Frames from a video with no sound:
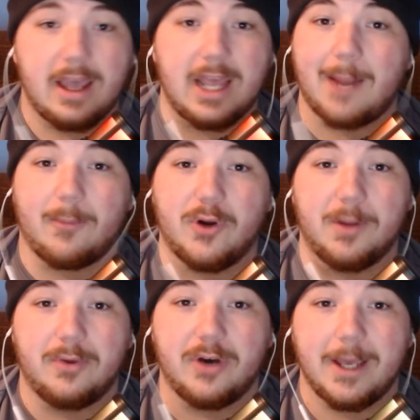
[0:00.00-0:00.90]
And I'm going to
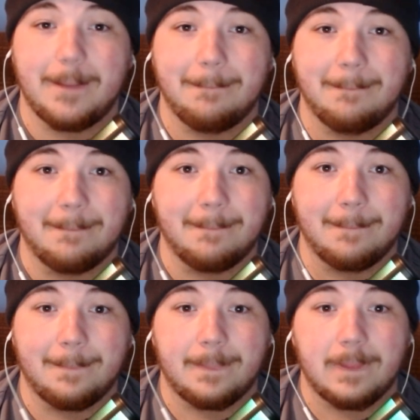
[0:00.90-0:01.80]
play it
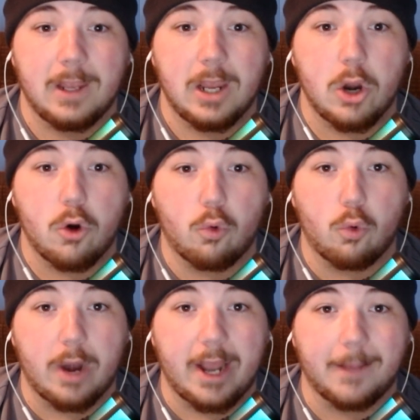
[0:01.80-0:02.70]

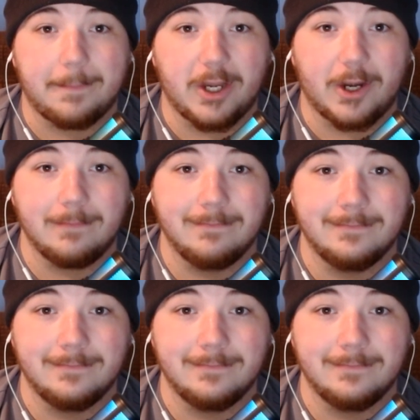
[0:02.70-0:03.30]
right up here.